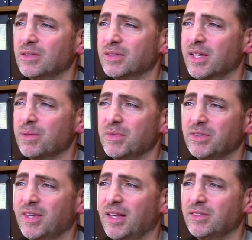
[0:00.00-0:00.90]

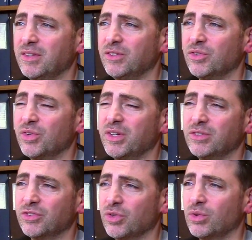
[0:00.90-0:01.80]
ligament tendon
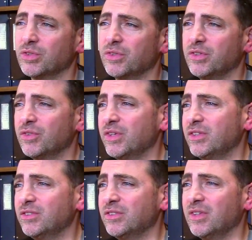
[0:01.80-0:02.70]
injuries, shoulder injuries,